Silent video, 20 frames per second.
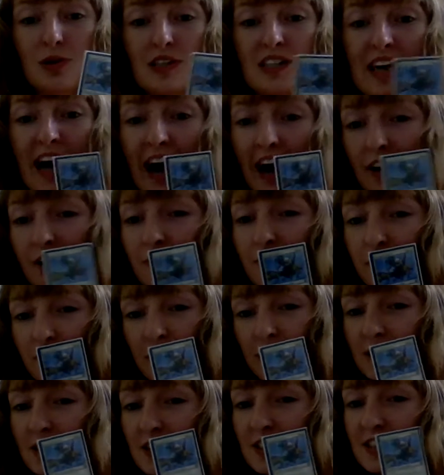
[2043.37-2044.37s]
attack
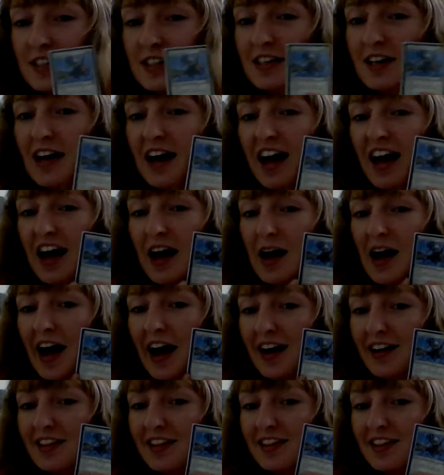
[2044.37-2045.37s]
first,
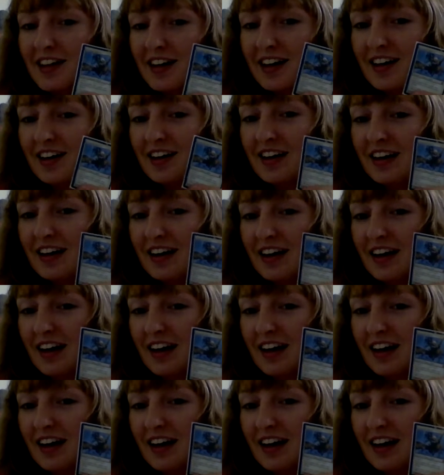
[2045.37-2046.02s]
and then